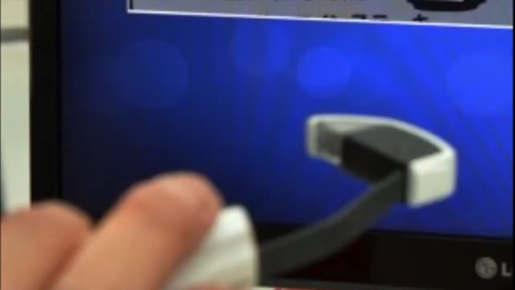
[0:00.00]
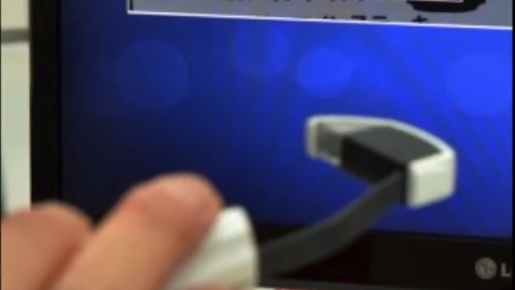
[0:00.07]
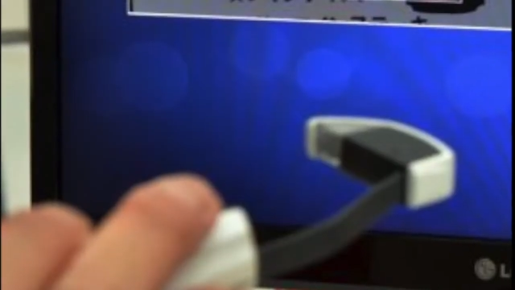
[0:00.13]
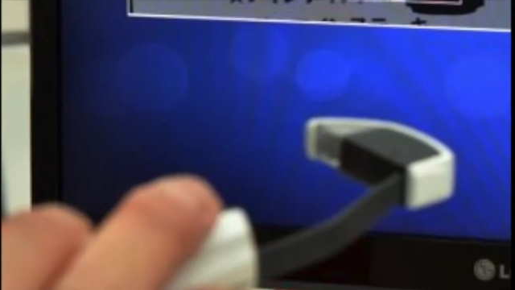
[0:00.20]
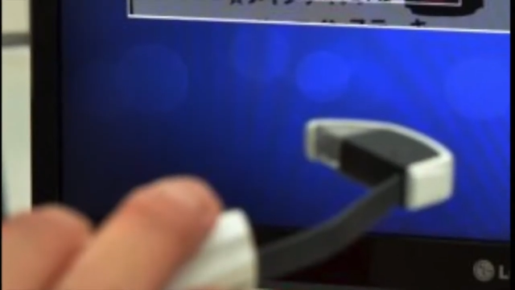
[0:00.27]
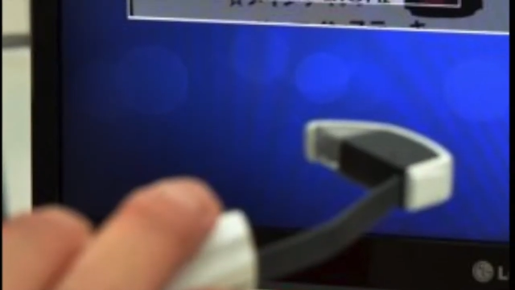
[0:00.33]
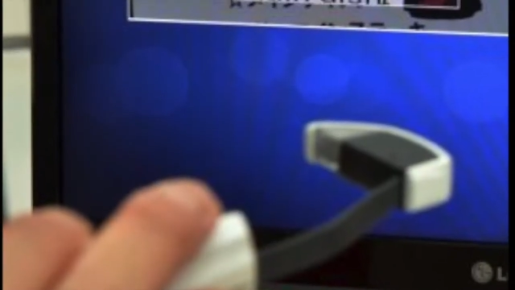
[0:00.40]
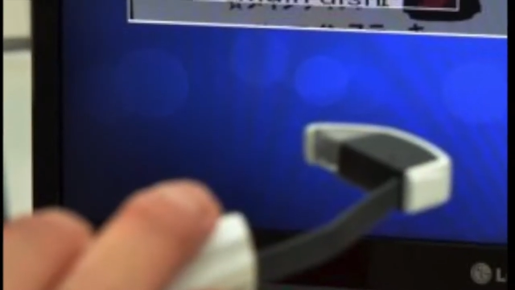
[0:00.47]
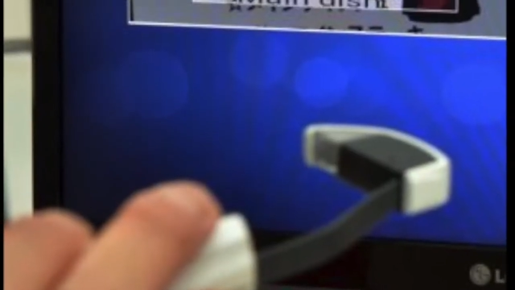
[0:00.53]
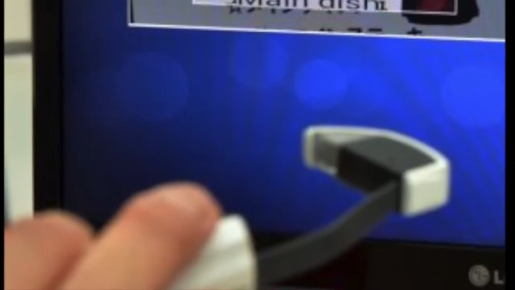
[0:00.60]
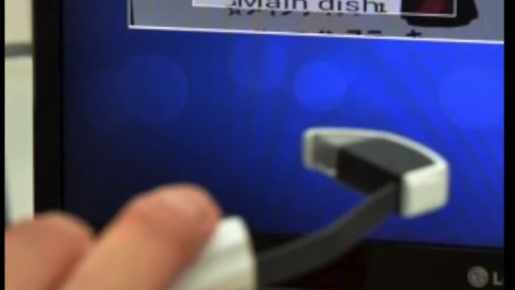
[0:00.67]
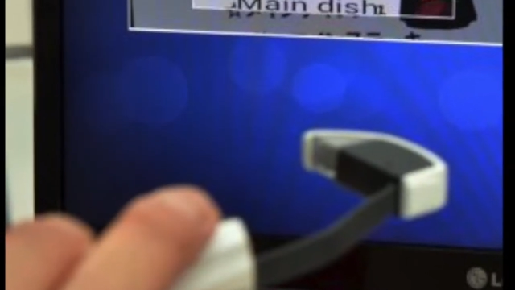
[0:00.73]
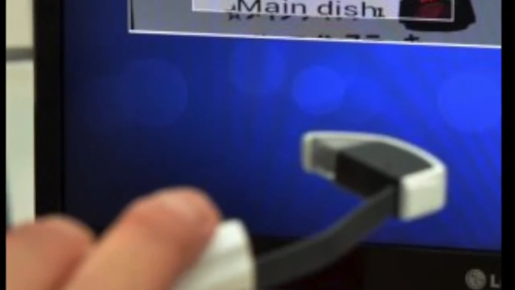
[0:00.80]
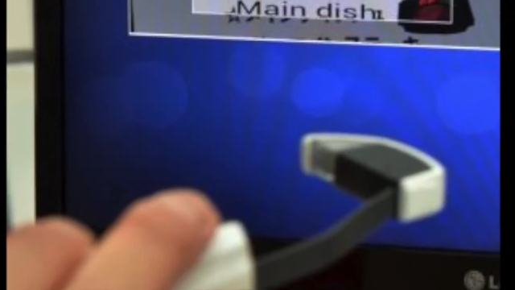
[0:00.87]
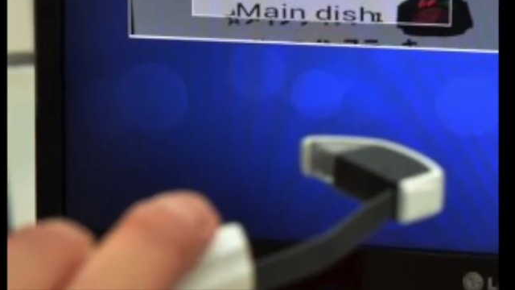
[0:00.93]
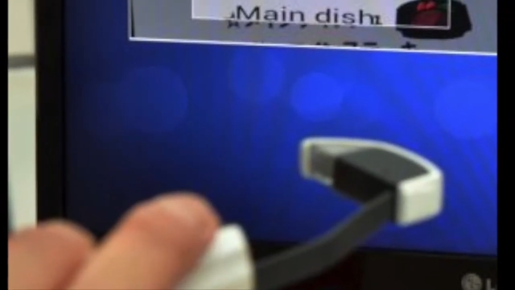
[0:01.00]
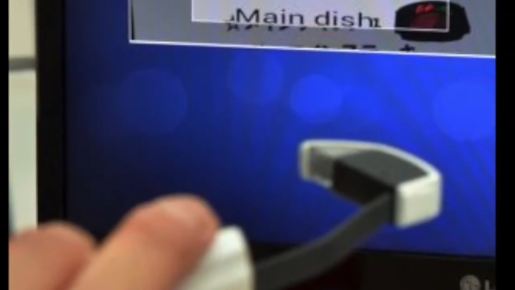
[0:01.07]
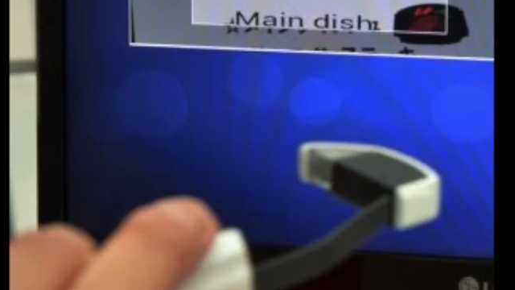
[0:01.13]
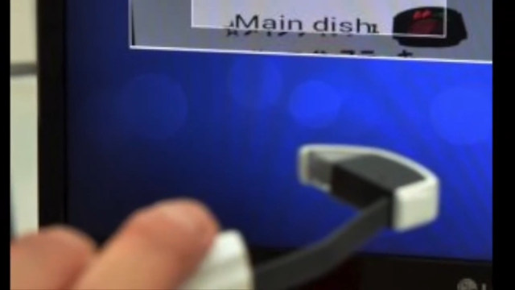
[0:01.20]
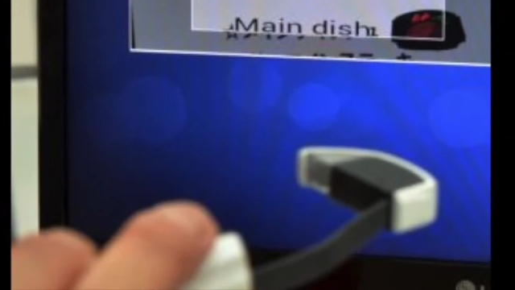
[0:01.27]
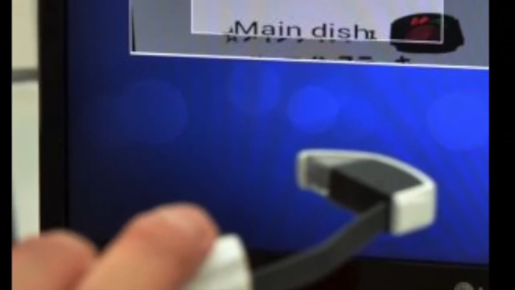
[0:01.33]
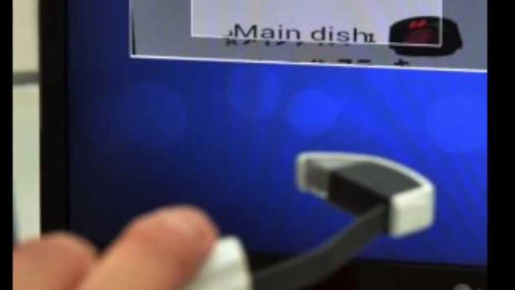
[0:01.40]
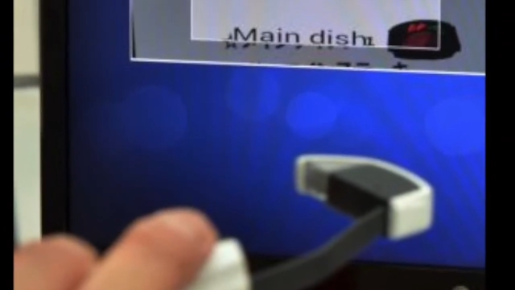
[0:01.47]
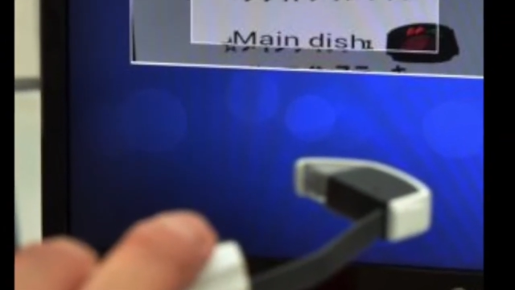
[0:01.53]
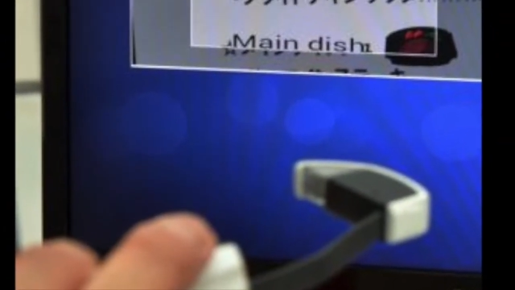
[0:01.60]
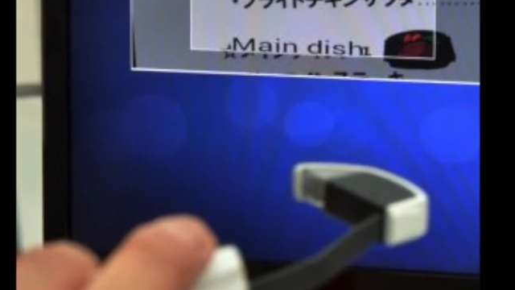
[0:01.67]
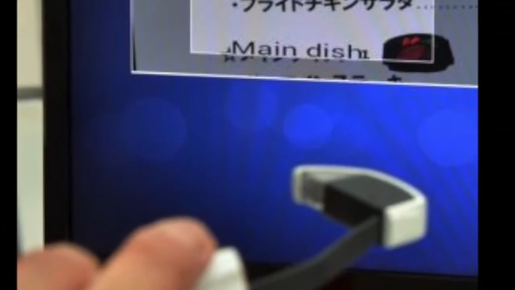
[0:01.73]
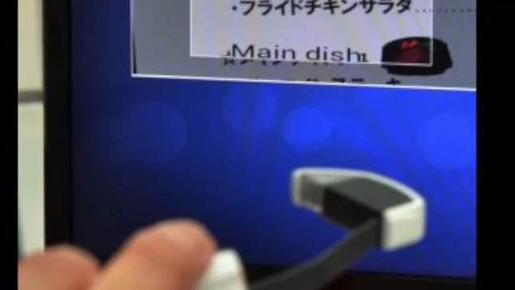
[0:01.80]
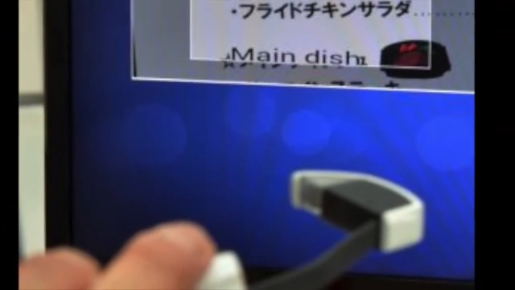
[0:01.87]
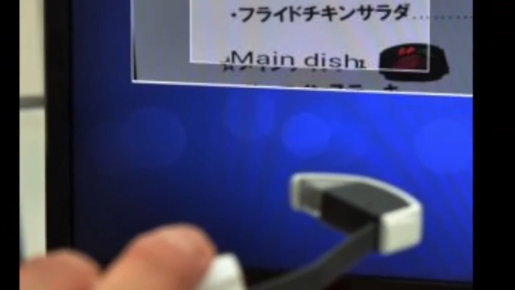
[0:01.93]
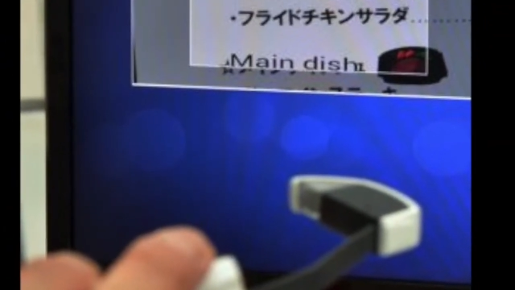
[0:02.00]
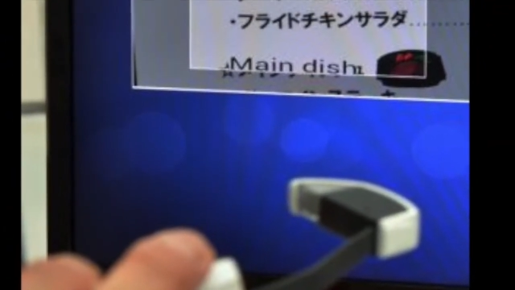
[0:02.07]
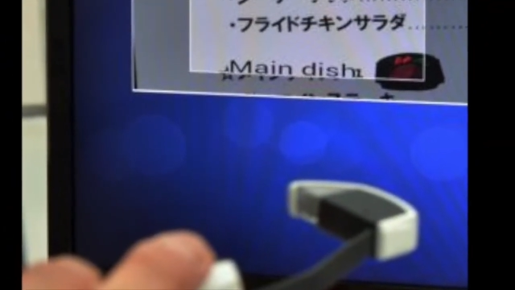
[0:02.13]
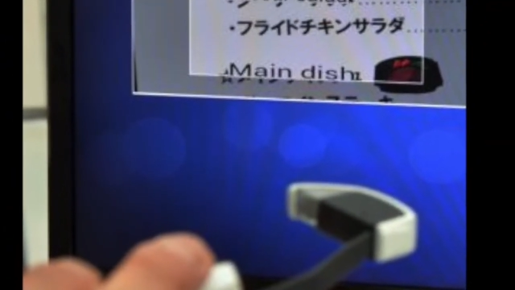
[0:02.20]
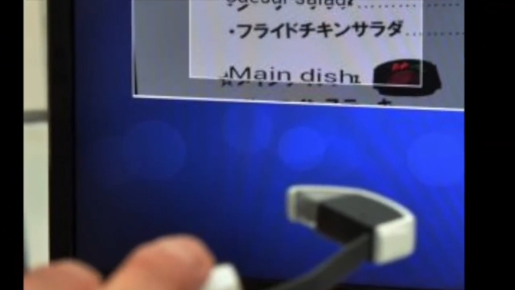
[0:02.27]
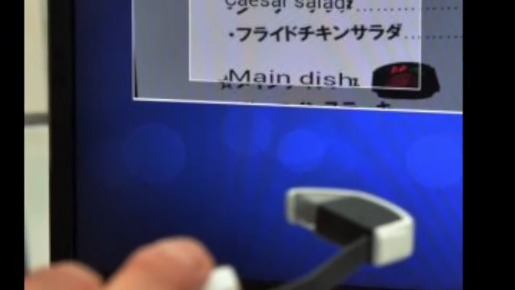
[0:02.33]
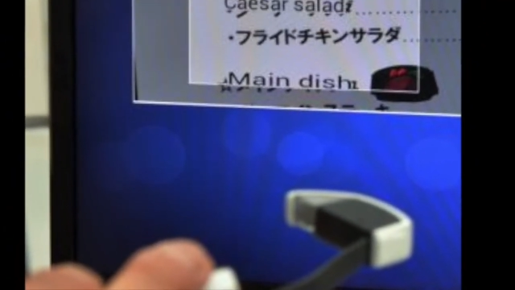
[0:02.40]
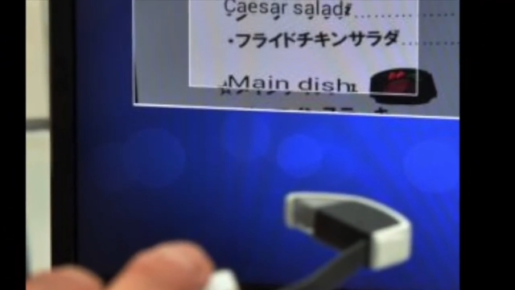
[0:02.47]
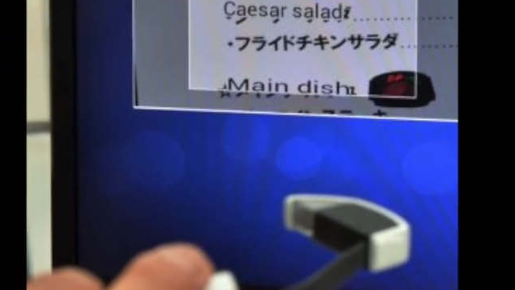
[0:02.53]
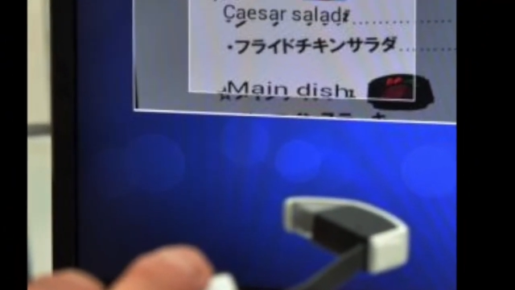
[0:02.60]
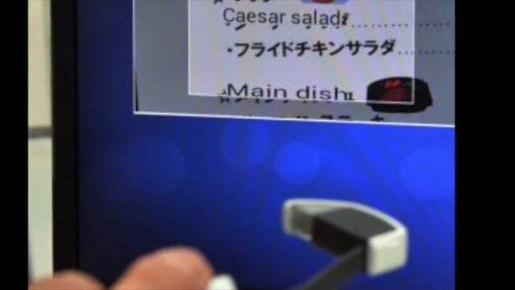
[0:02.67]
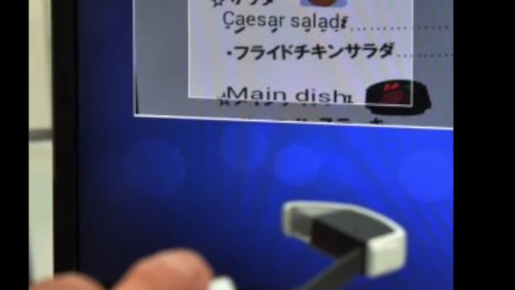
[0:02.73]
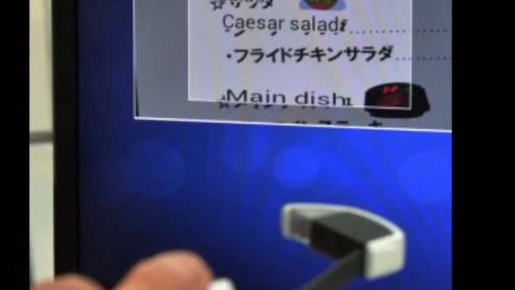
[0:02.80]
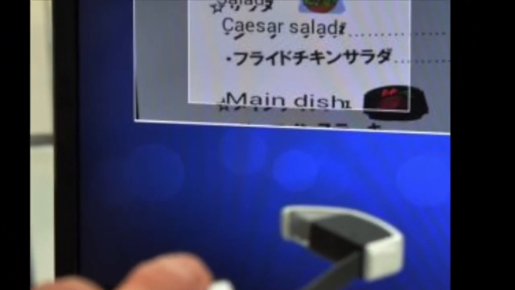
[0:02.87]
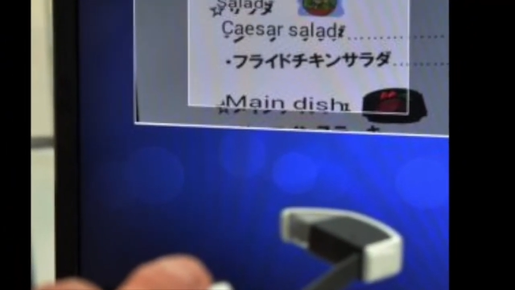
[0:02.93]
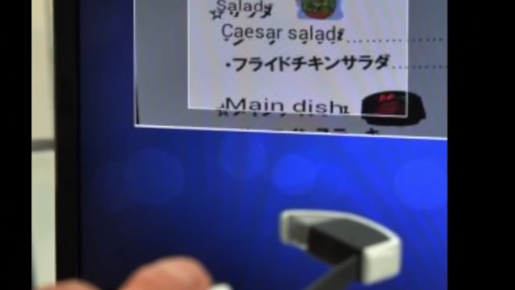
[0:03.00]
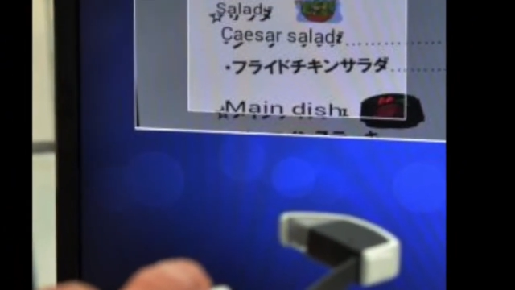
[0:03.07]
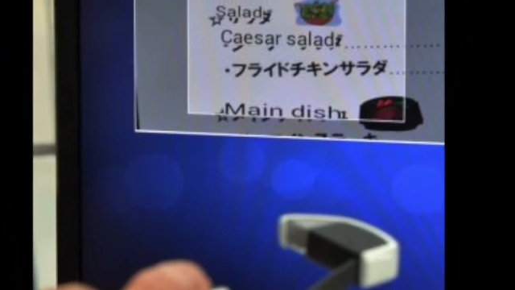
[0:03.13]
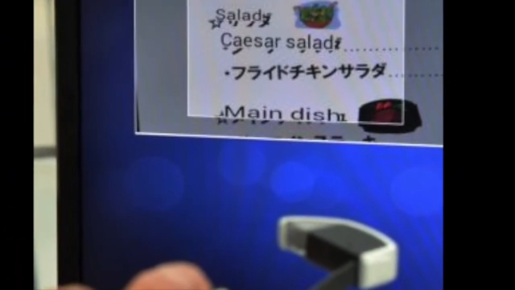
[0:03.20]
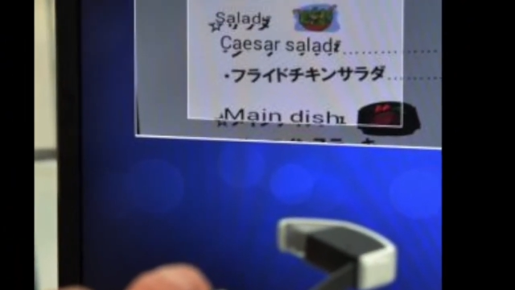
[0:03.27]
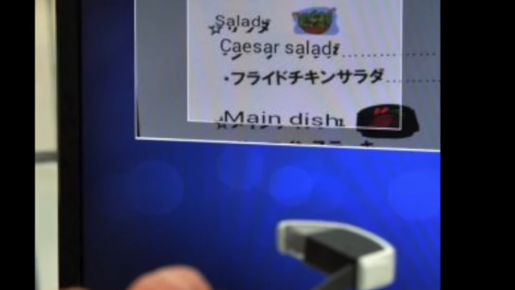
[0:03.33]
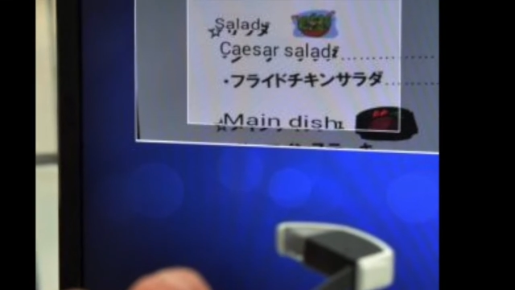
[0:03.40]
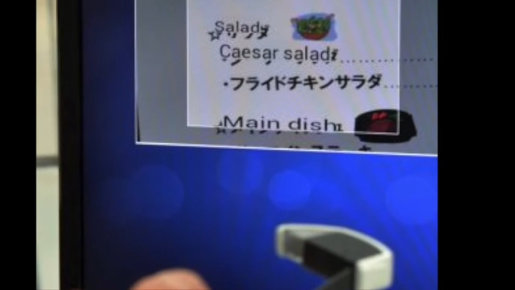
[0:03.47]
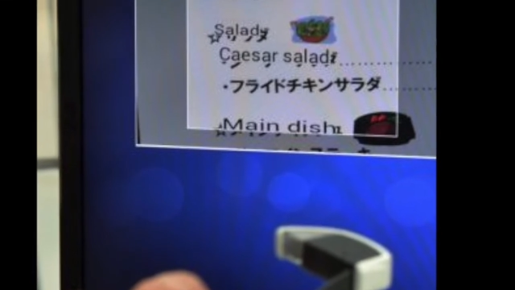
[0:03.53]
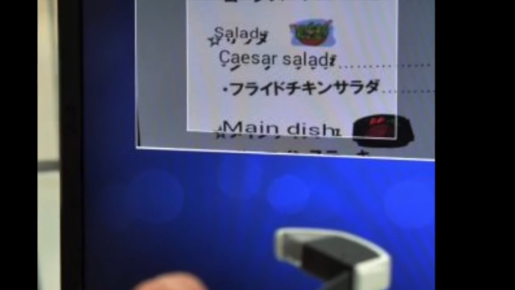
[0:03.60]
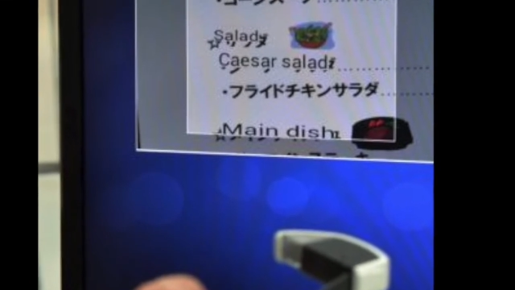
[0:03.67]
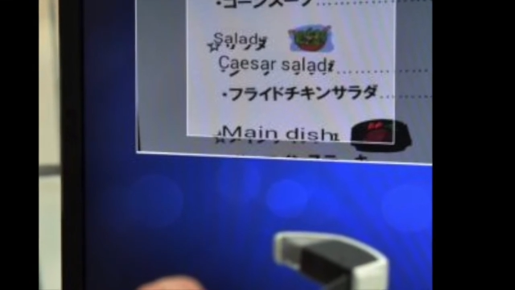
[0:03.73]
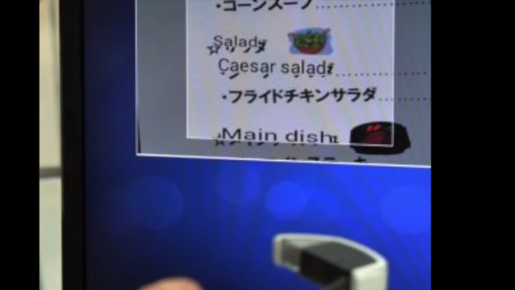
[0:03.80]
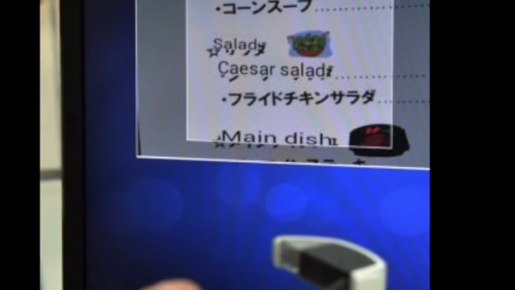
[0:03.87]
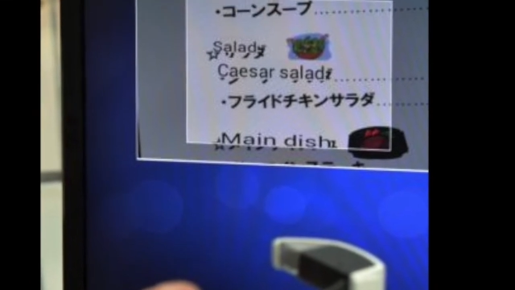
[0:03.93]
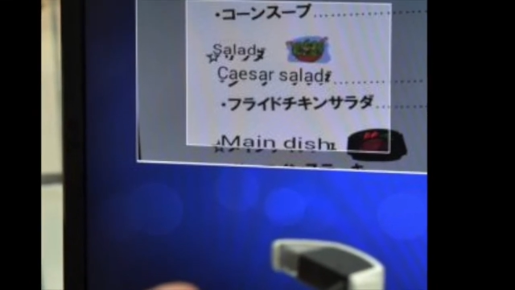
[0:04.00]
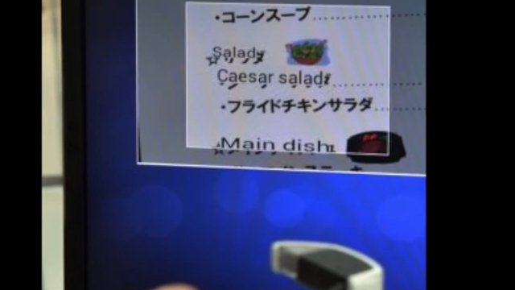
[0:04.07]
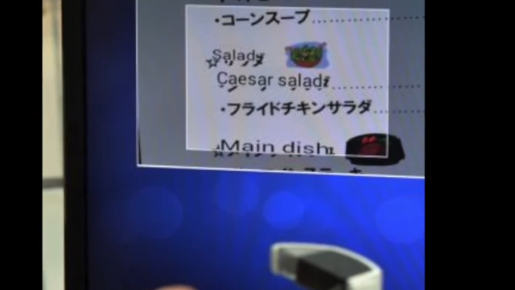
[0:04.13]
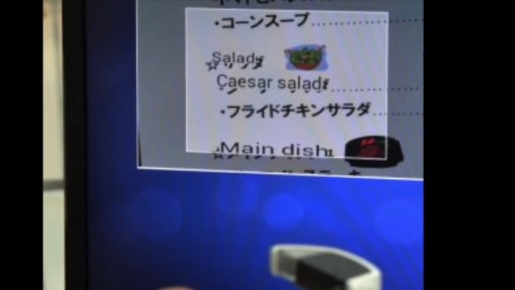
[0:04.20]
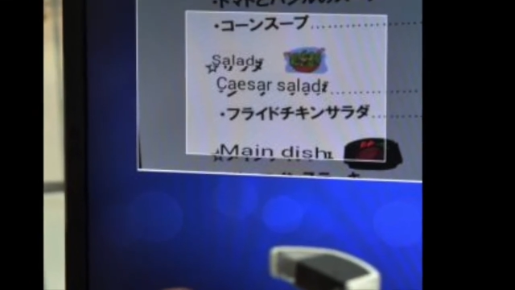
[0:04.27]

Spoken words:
(no speaker visible)